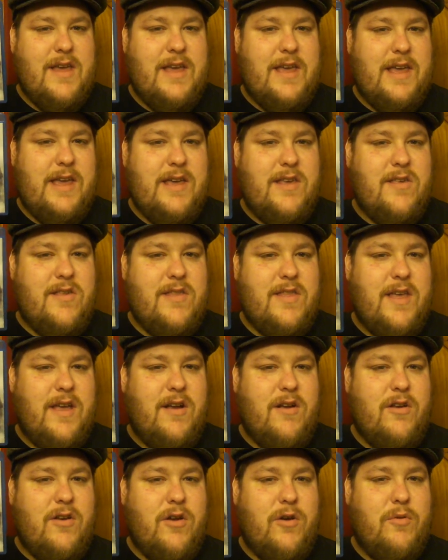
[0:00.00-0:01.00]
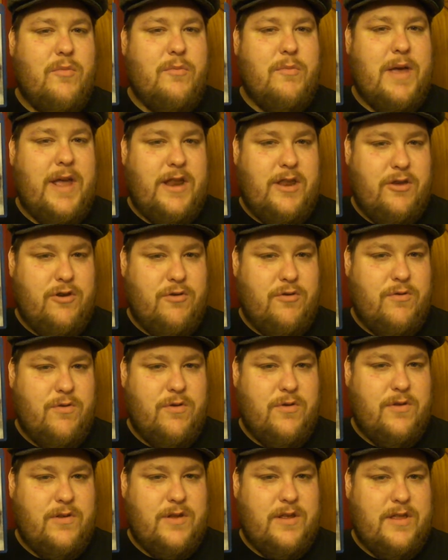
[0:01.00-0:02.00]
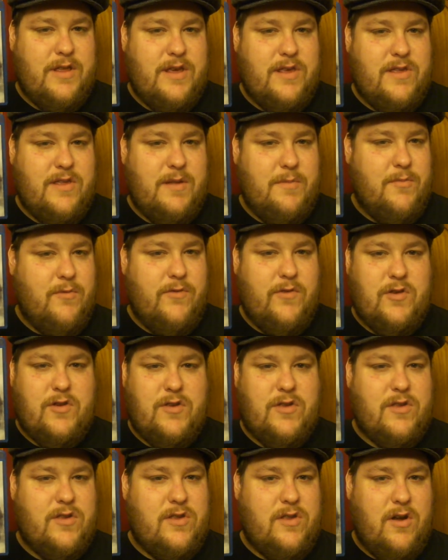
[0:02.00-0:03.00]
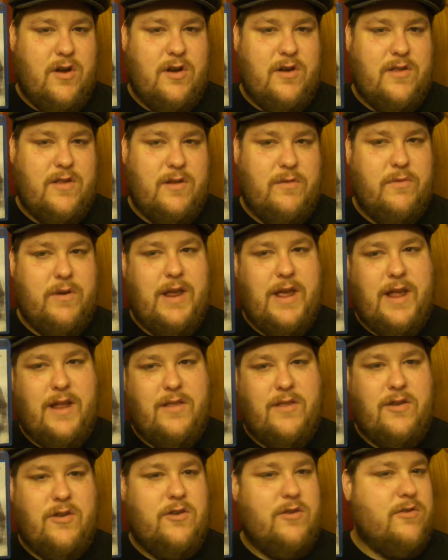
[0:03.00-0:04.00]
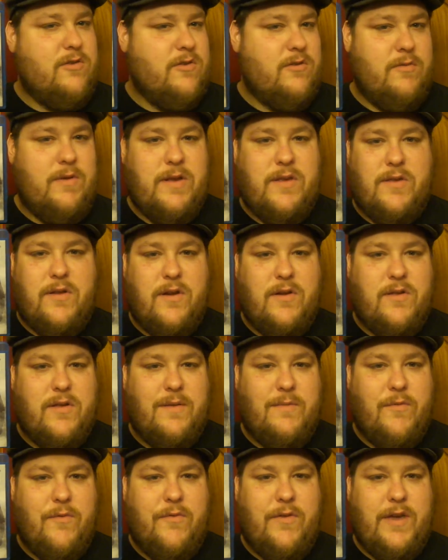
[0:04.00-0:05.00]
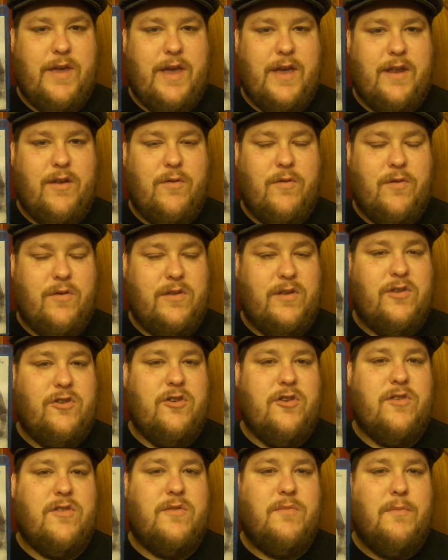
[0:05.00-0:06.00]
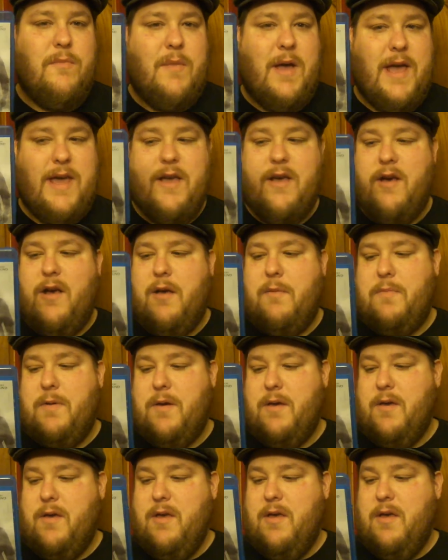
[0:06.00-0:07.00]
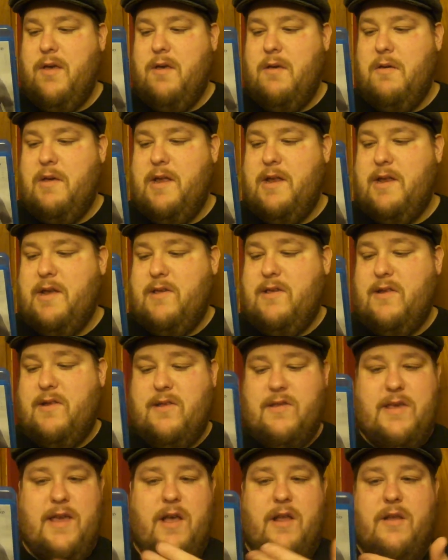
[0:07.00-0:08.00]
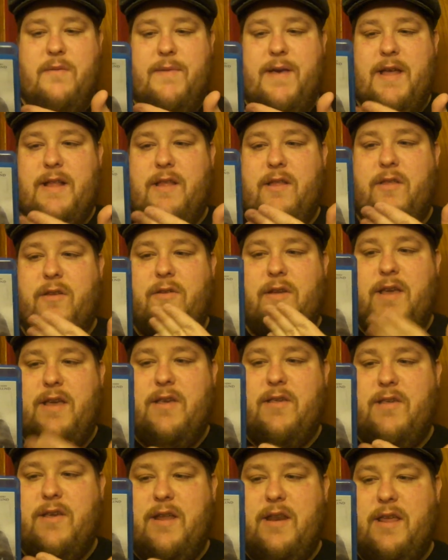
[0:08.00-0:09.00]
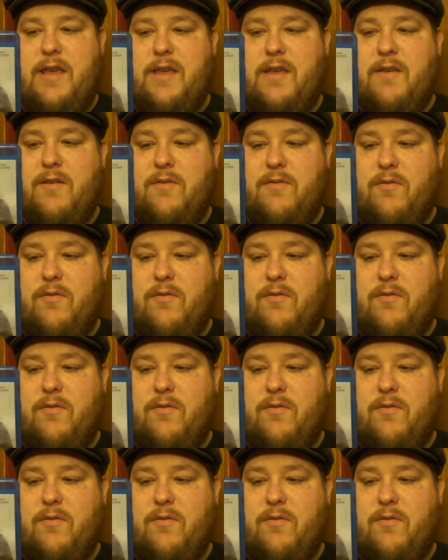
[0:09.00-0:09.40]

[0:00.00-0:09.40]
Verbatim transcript: is there no menu to this? The movie just starts, and when it ends, it just restarts the movie again, or is it just my copy? It doesn't say on the back that there is any